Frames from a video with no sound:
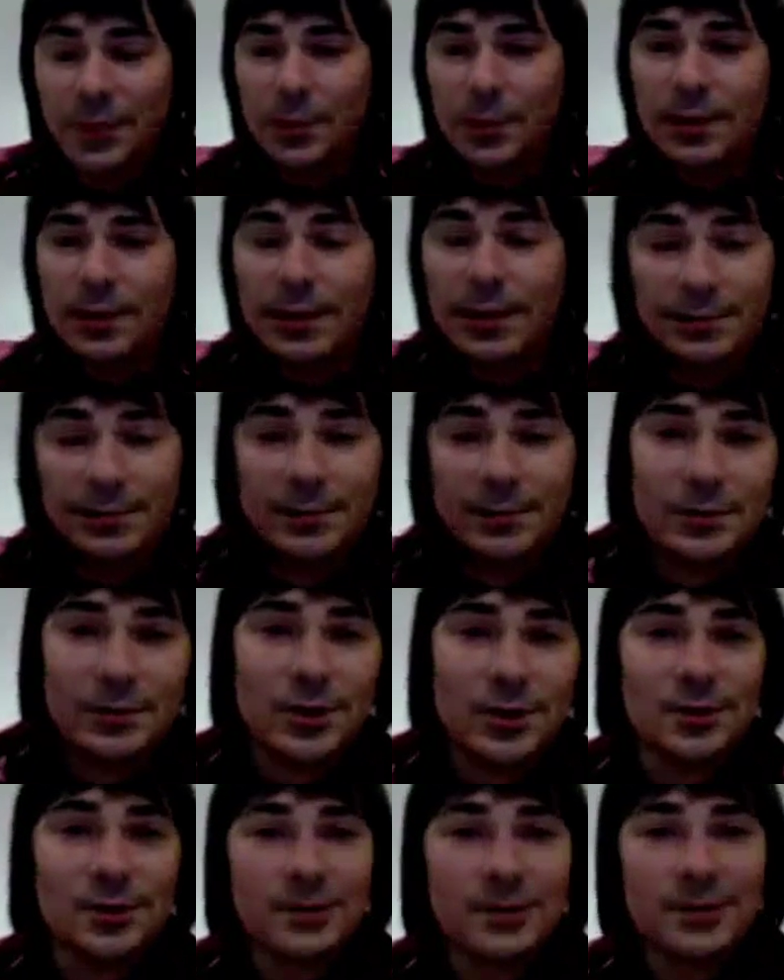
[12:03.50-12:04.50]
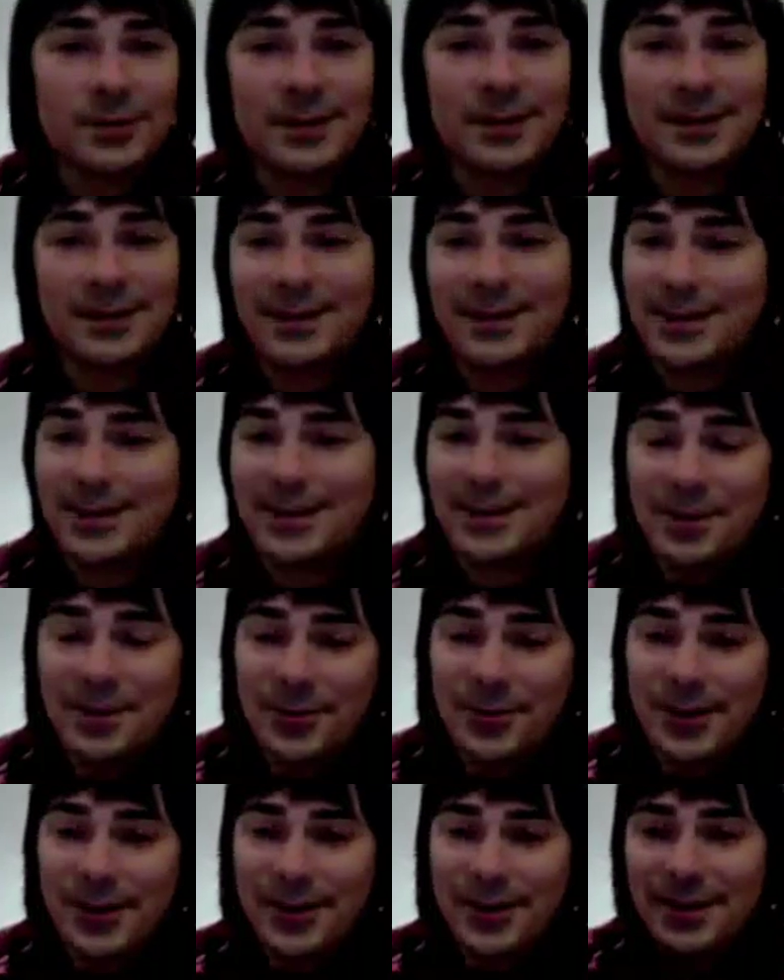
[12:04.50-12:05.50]
Well, John,
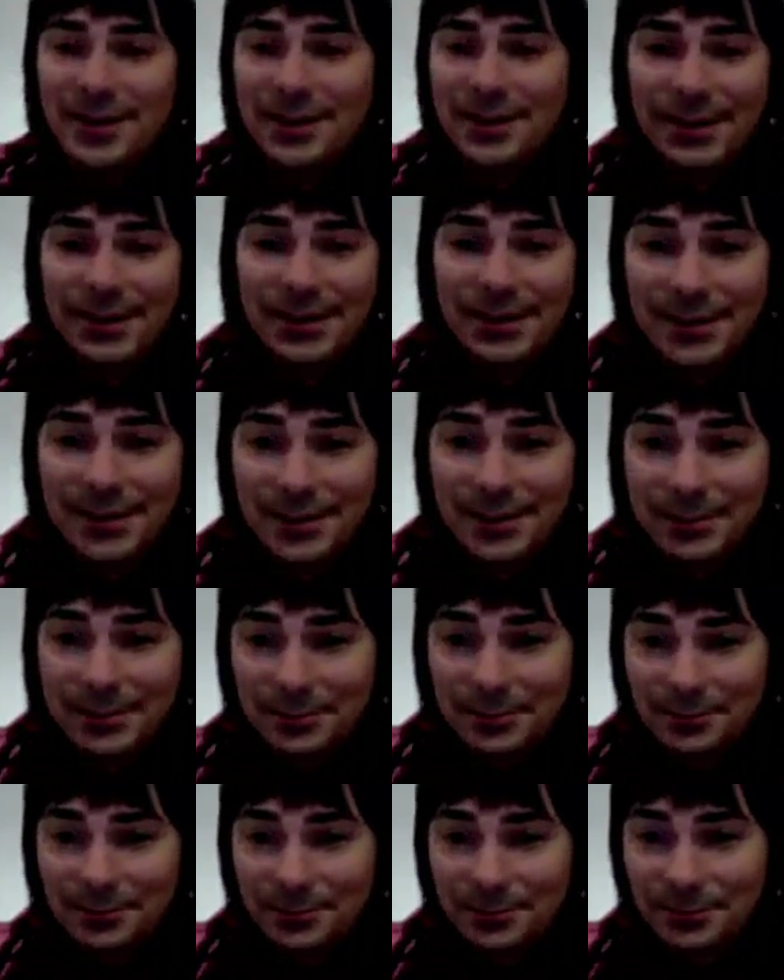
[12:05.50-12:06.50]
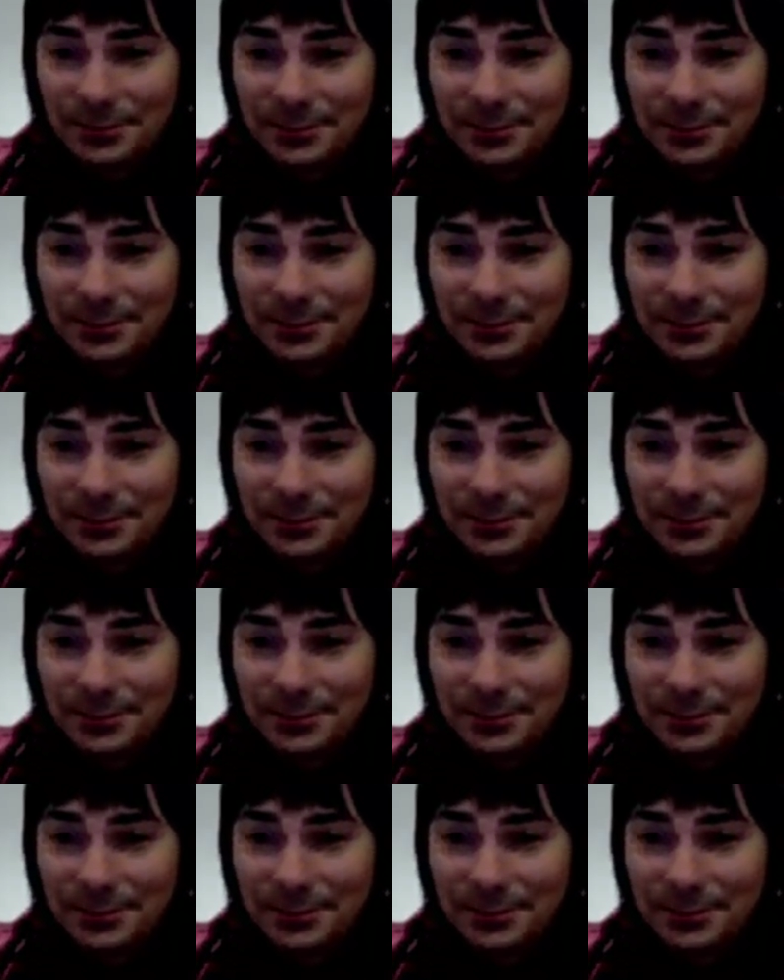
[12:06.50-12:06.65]
really, I